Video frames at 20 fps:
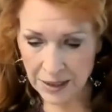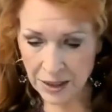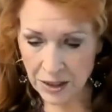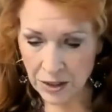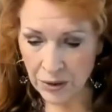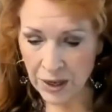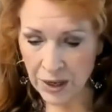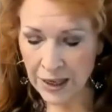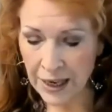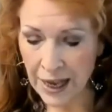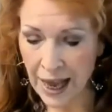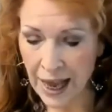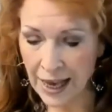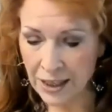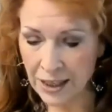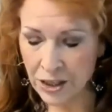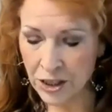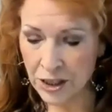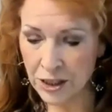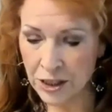So it
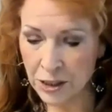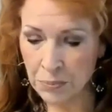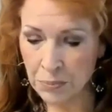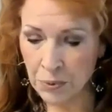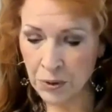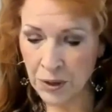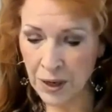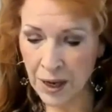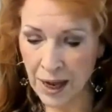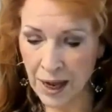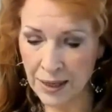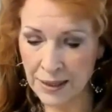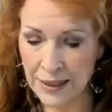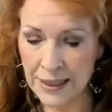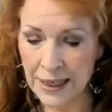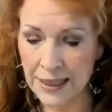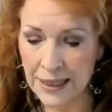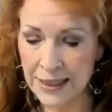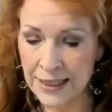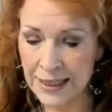actually is
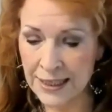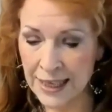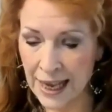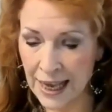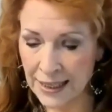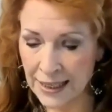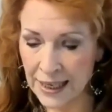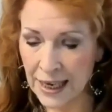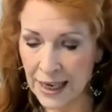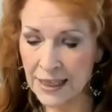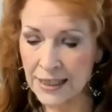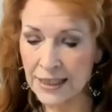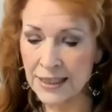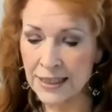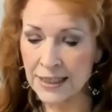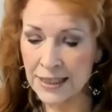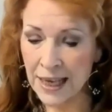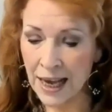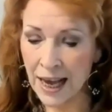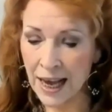pronounced
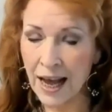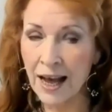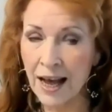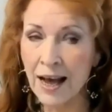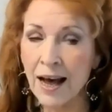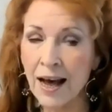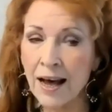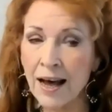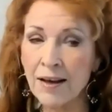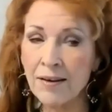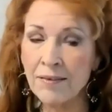Tetzaveh.